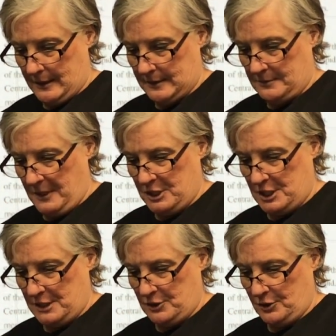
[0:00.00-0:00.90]
It's much
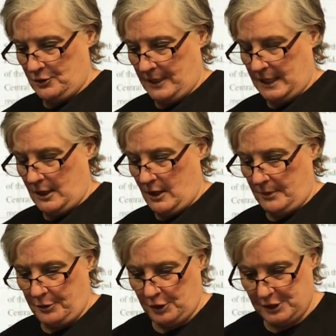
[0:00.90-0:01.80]
easier doing it on a
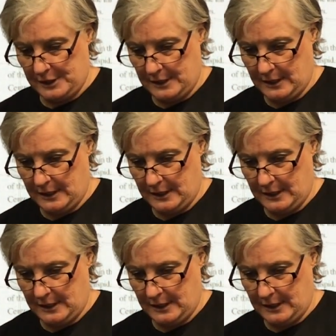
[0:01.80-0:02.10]
person.